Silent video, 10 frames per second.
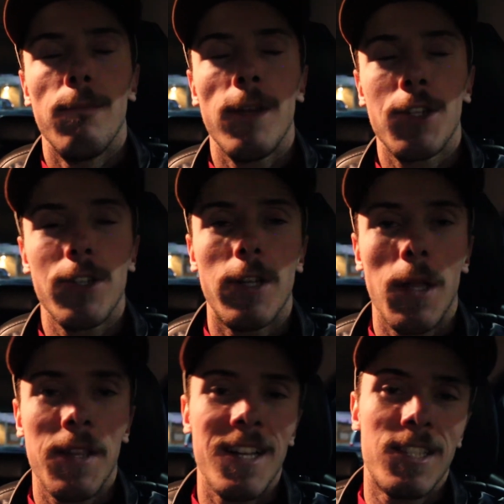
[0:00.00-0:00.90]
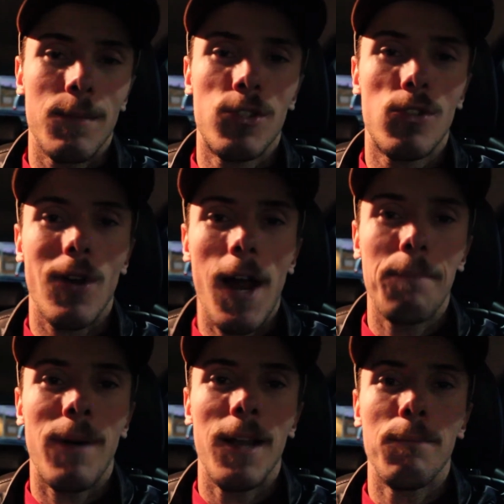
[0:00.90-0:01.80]
Make sure you click that
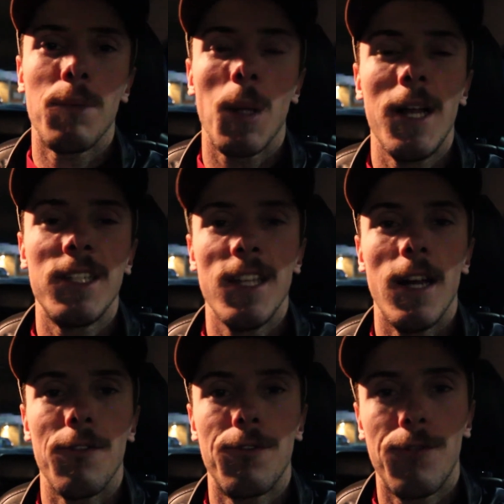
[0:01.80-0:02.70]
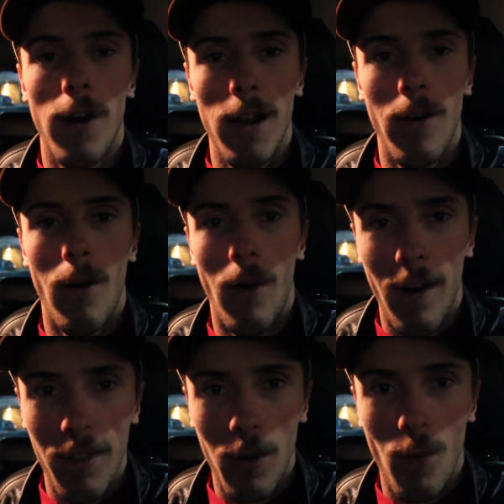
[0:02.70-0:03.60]
subscribe button. Plenty of fun
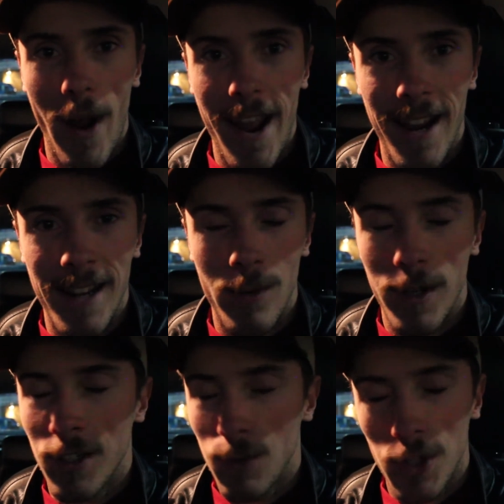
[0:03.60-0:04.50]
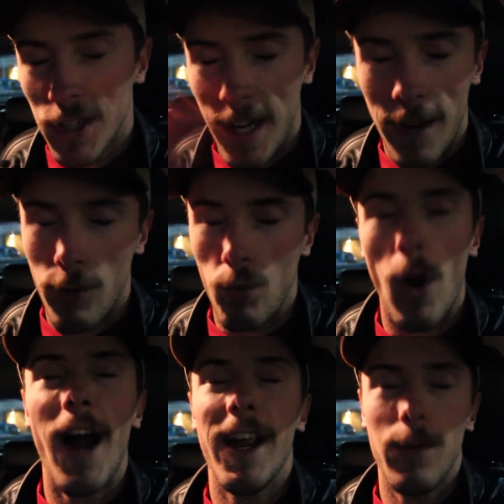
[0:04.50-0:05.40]
on the way. We're just going to have a
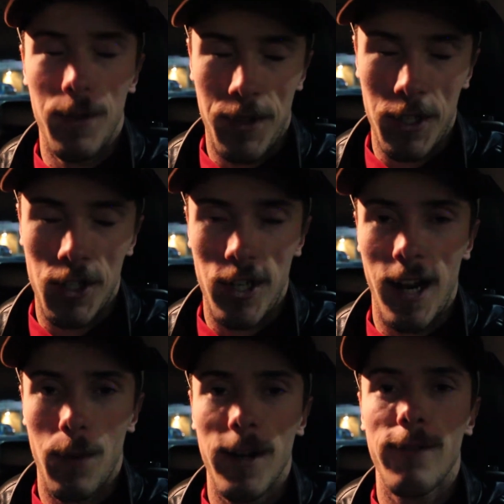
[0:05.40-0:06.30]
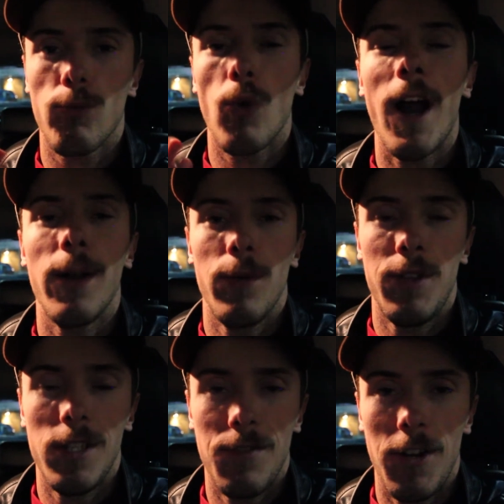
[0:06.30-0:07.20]
riot with this channel. We're going to have a riot with
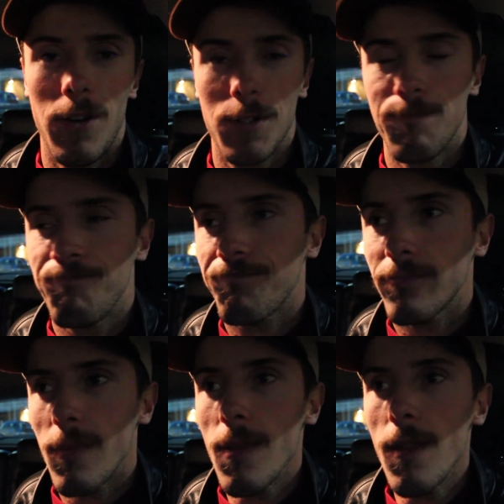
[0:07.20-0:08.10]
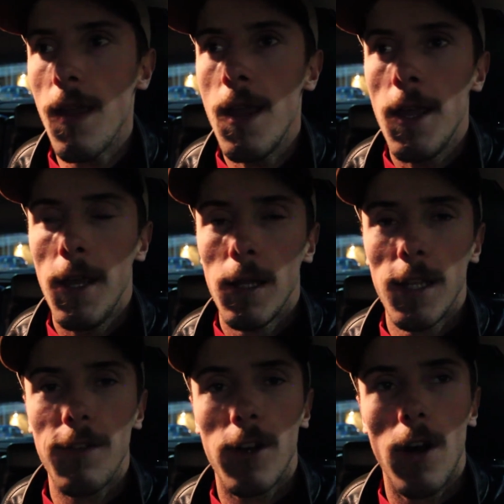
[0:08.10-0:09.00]
these videos.
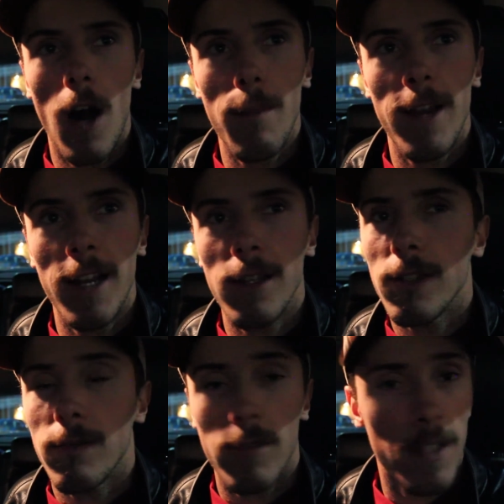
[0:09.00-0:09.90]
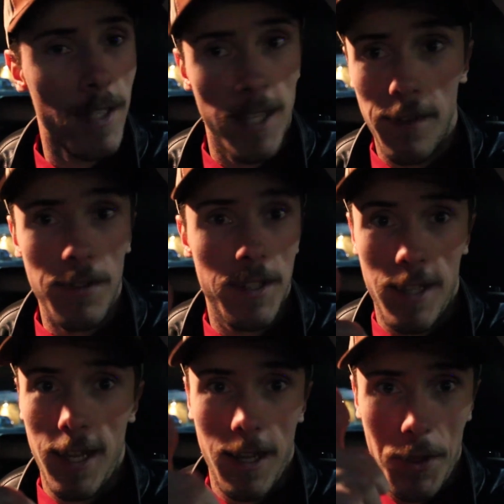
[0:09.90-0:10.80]
Leave a comment. Give this
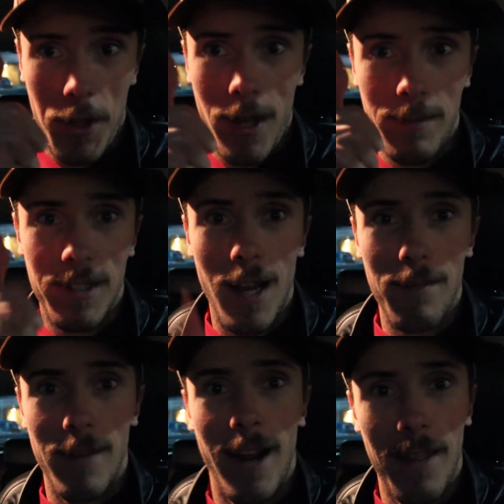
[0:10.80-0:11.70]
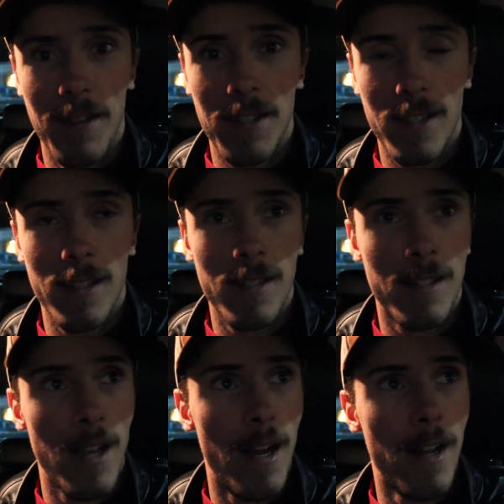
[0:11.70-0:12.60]
thing a thumbs up, man. This
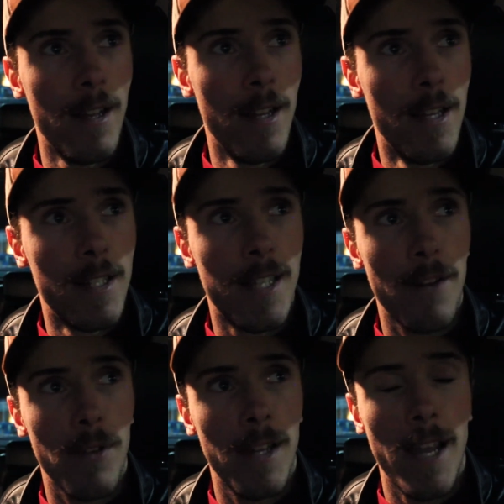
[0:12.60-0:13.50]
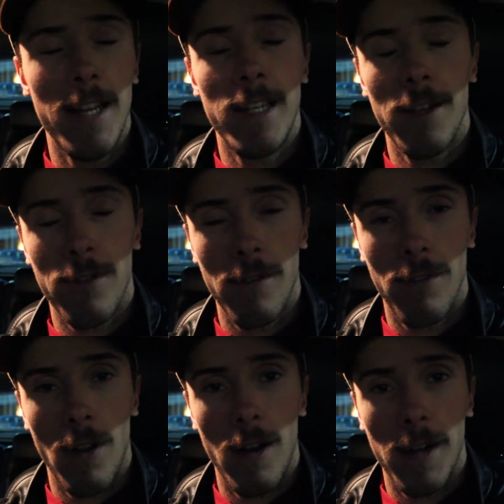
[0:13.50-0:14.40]
is definitely a different
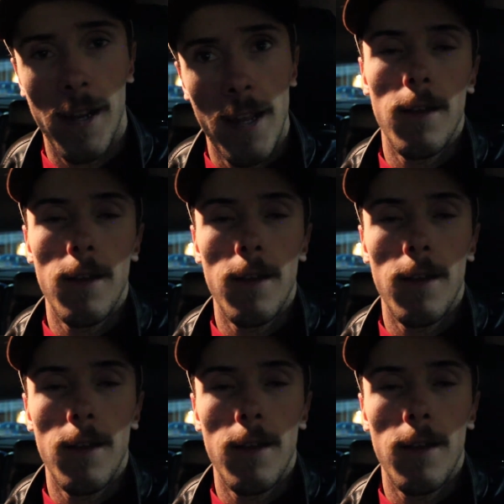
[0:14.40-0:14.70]
vlog.